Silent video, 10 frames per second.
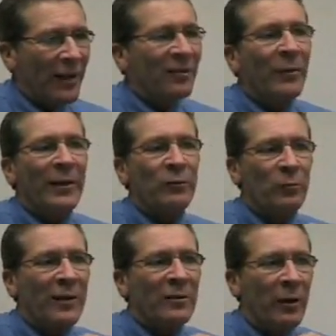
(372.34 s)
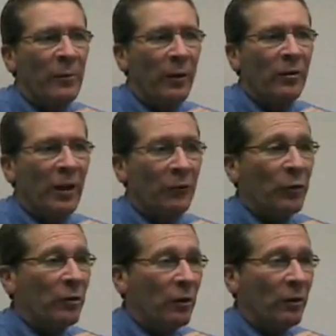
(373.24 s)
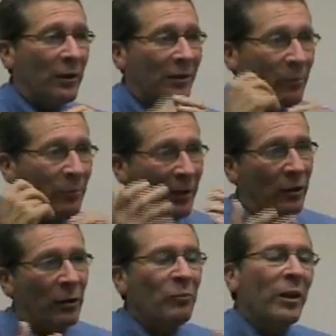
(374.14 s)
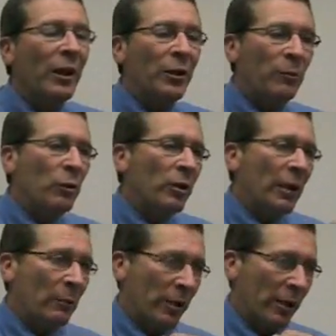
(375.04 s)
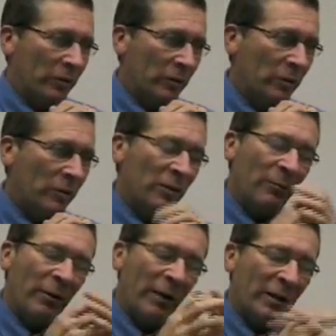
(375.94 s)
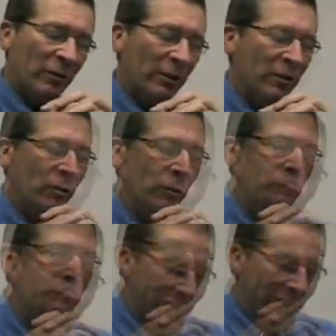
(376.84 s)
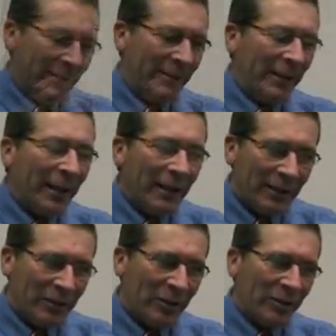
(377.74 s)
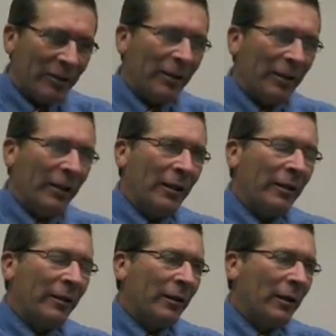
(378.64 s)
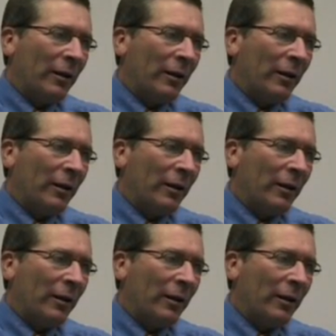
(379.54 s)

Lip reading: That's the biggest responsibility parents have, to be alert and to communicate with us. Same thing we ask kids. It's a challenge, and